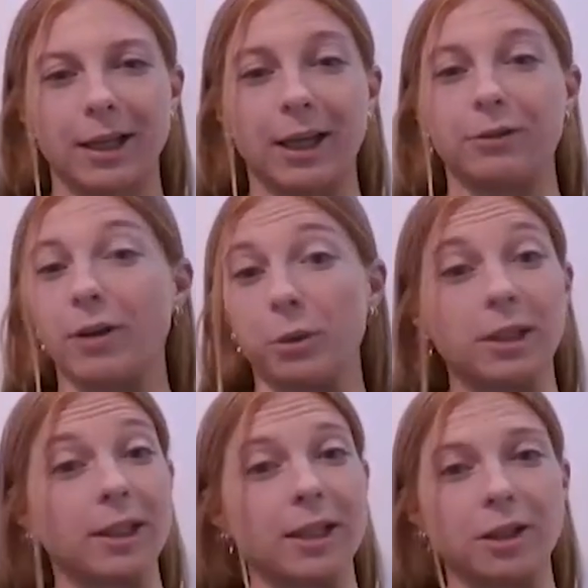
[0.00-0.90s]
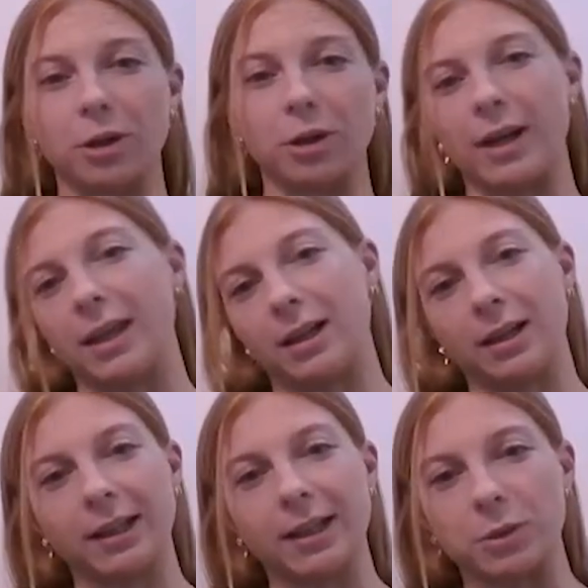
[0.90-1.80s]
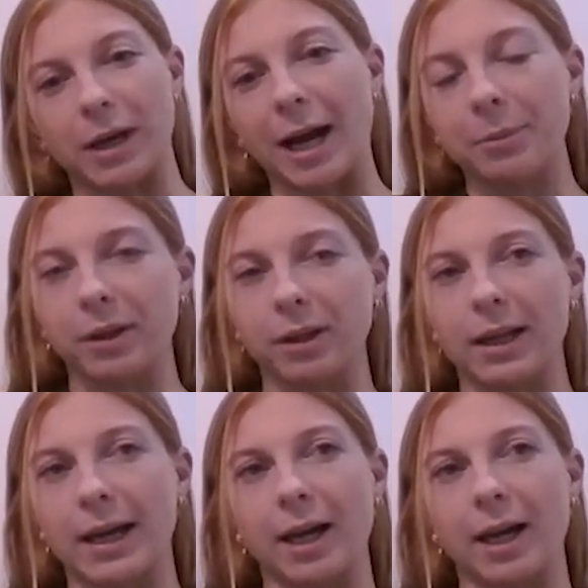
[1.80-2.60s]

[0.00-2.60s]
if I would leak or if anything like this would happen.